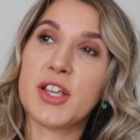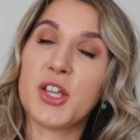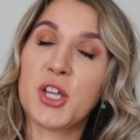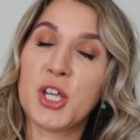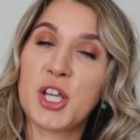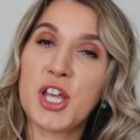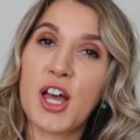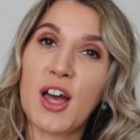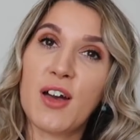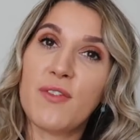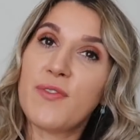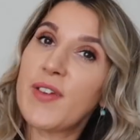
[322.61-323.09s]

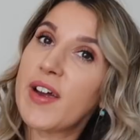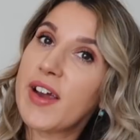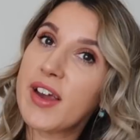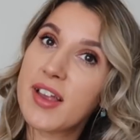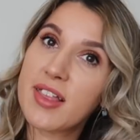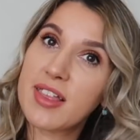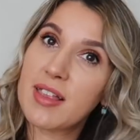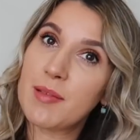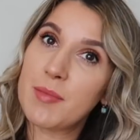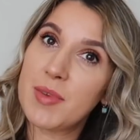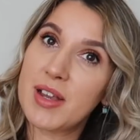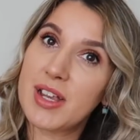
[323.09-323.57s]
shirt very
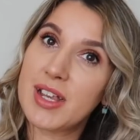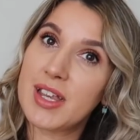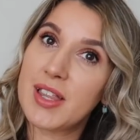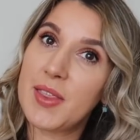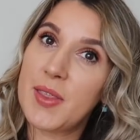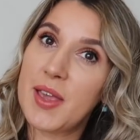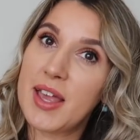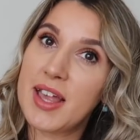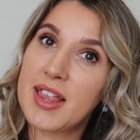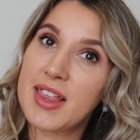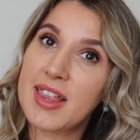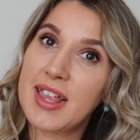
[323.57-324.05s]
similar to
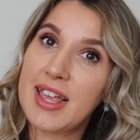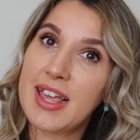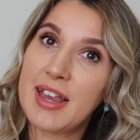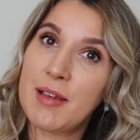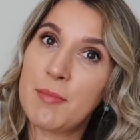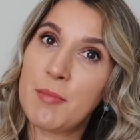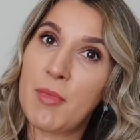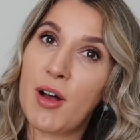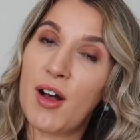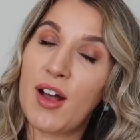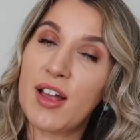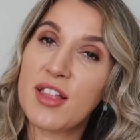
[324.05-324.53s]
this
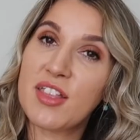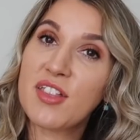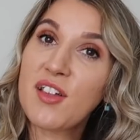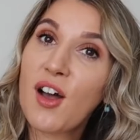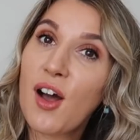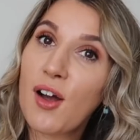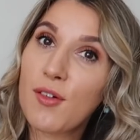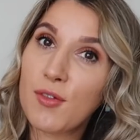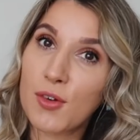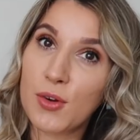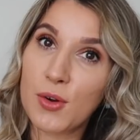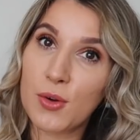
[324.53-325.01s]
in my
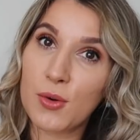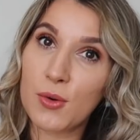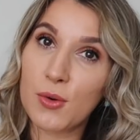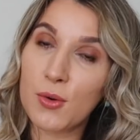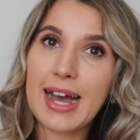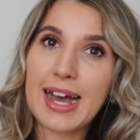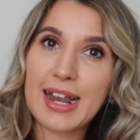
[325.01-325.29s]
Zara haul,